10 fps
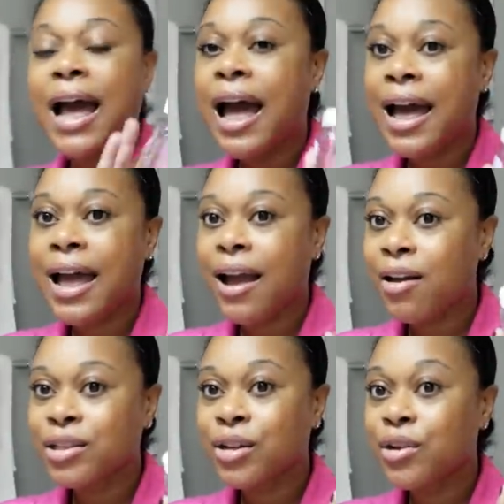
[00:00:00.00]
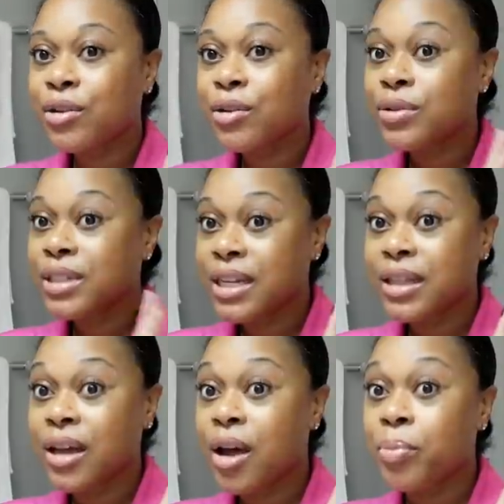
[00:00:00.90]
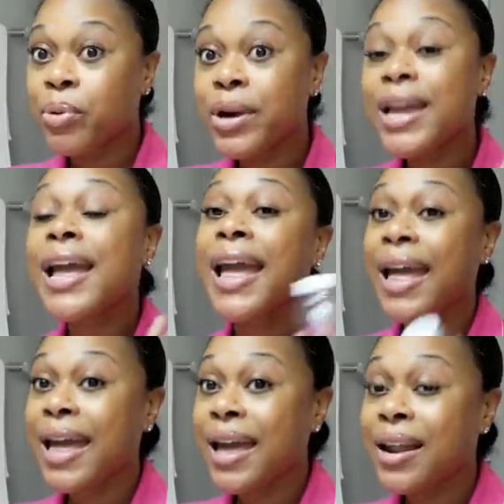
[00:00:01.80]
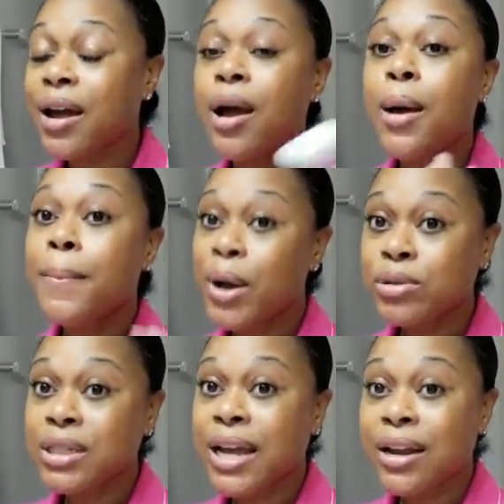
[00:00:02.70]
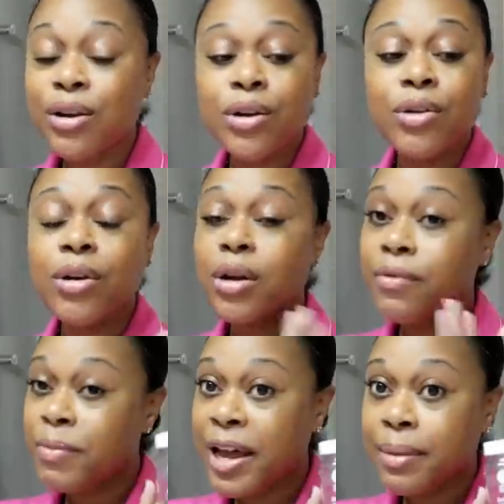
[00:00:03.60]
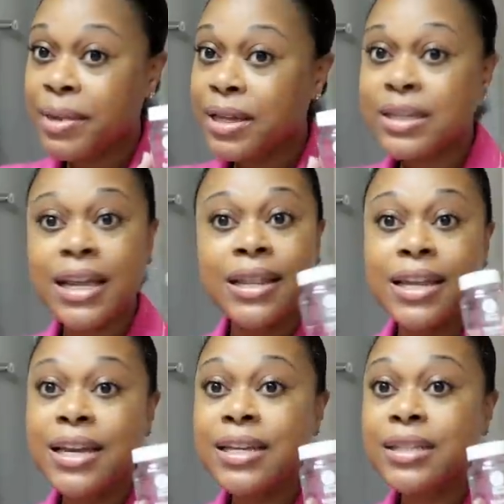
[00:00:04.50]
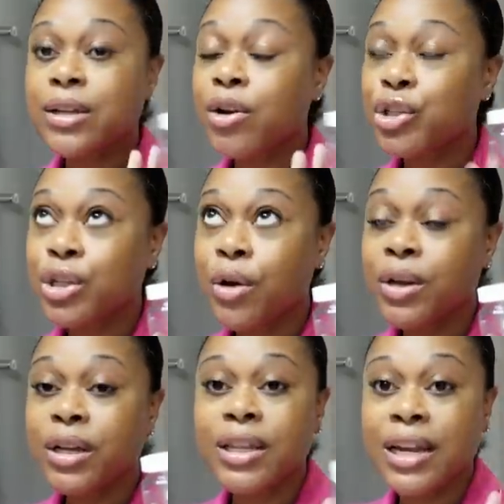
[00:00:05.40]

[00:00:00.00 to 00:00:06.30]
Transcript: I also did the pre and postnatal vitamins and these are so good.